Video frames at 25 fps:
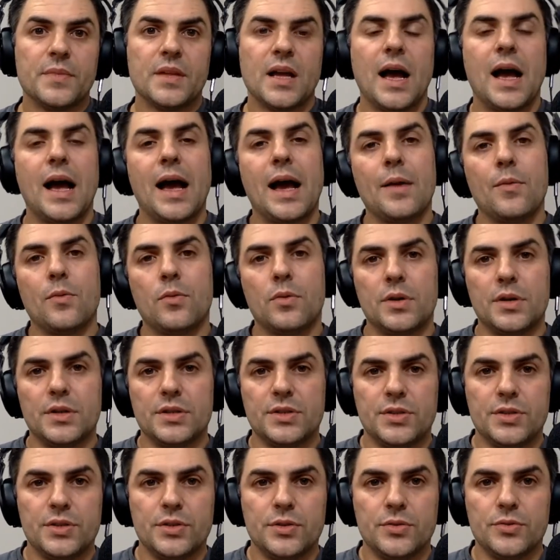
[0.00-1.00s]
I want
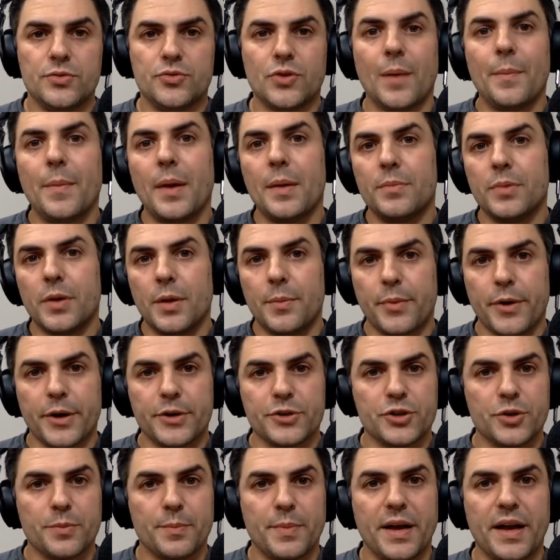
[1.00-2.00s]
to drop my blood
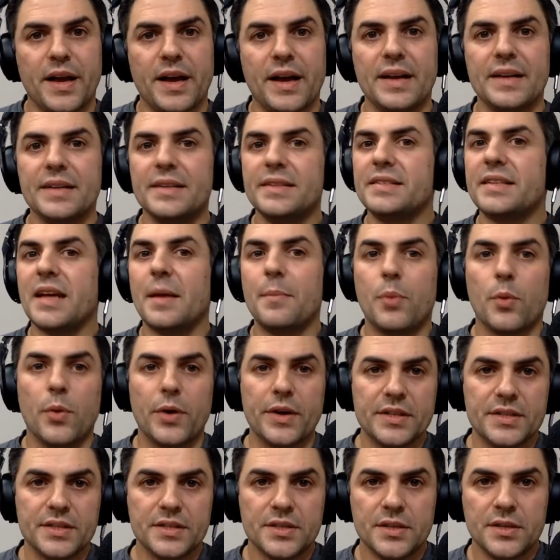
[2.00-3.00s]
pressure by 10
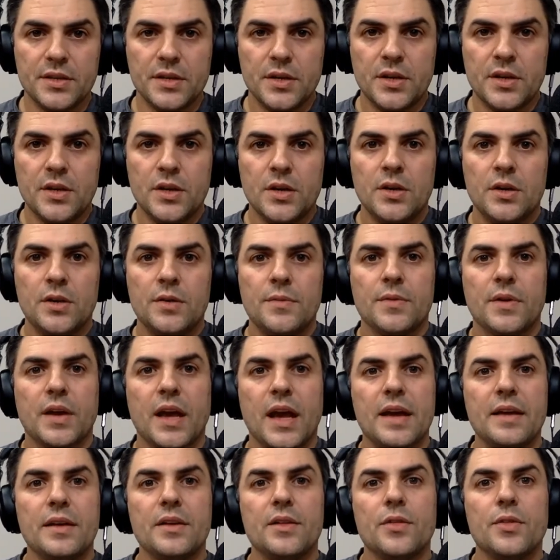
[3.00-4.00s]
points.
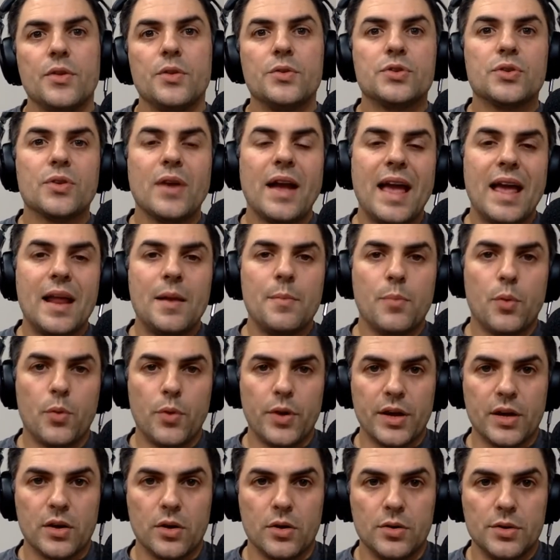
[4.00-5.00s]
Okay, those are
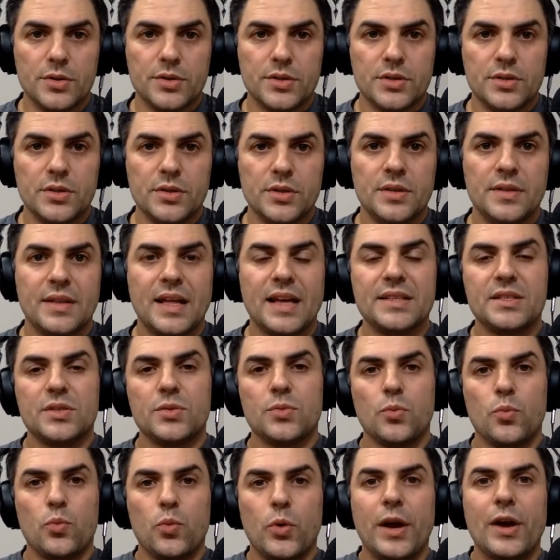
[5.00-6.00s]
endpoint goals. That's
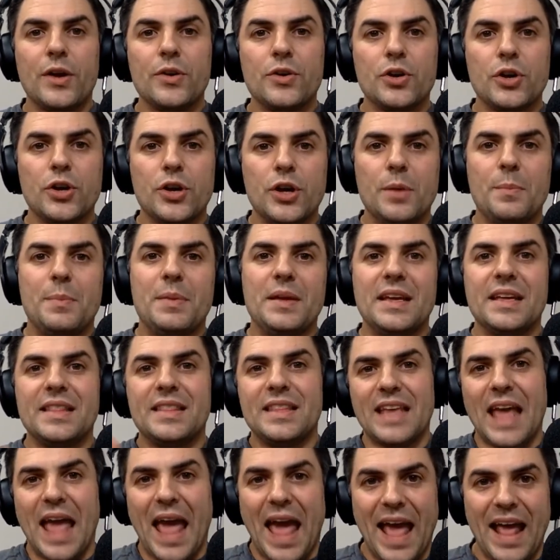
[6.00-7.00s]
where you're going to be at
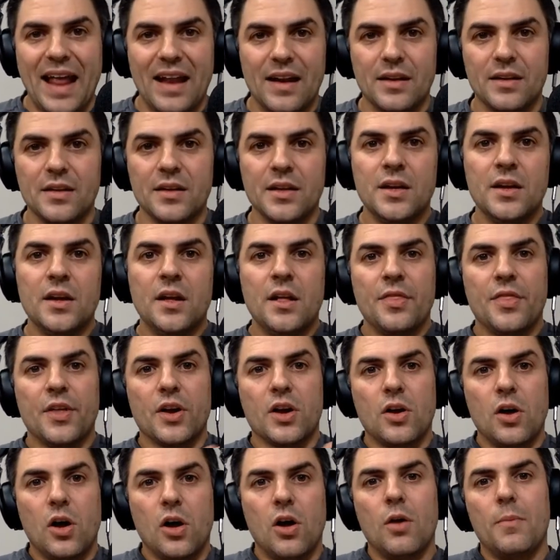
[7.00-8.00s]
the end. The
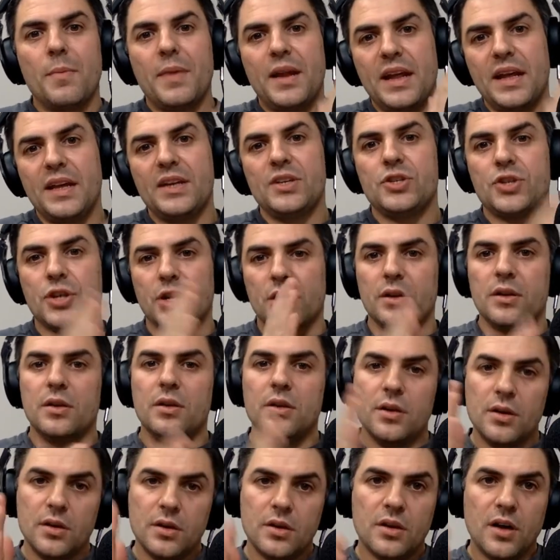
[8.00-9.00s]
culmination
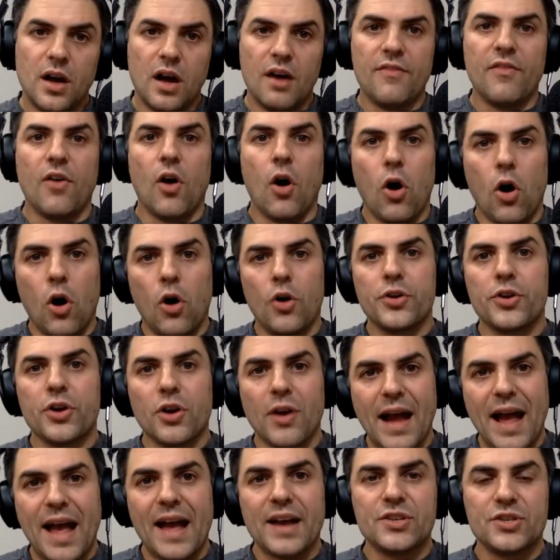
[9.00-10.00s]
of all your
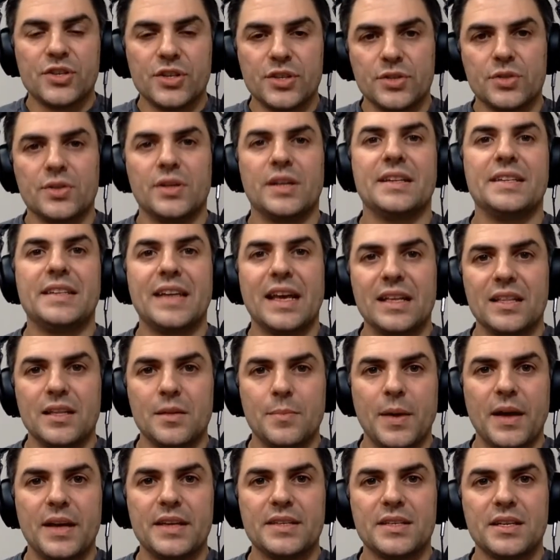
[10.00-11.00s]
actions on a daily
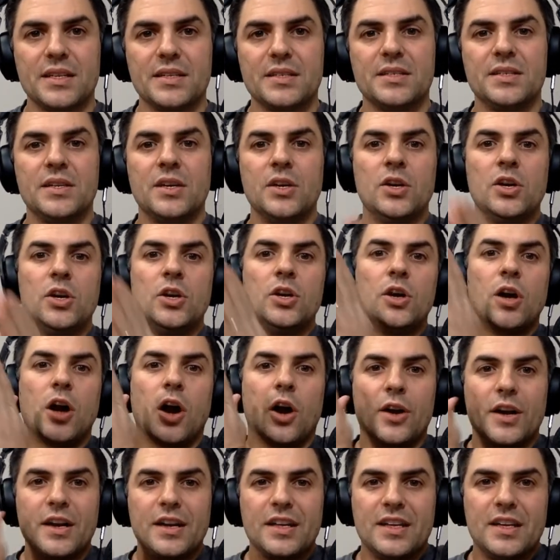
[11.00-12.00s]
basis are
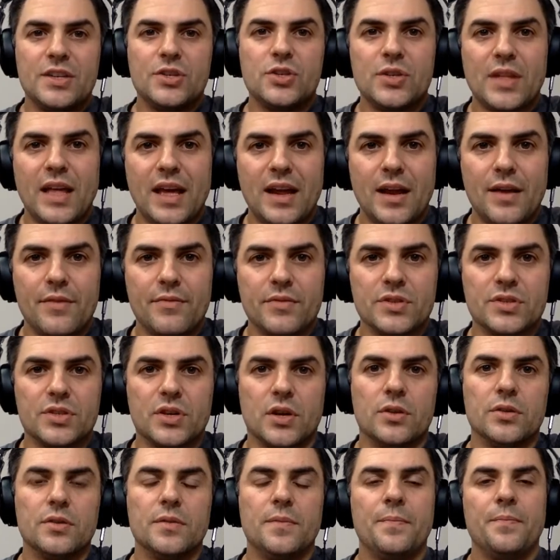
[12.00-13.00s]
going to get you that end result.